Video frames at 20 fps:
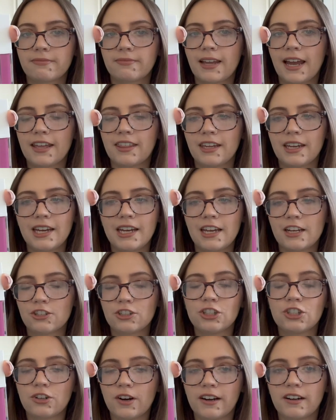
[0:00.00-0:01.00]
I think I
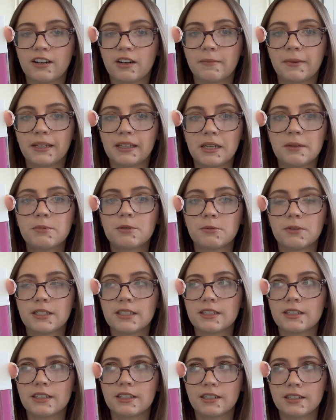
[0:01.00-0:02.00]
actually tried it on my lips
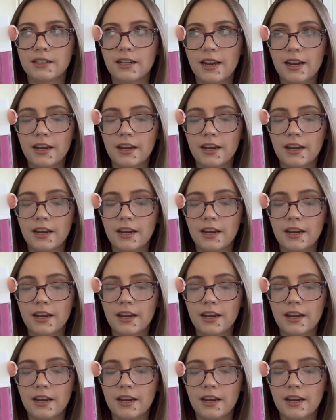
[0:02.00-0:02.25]
once and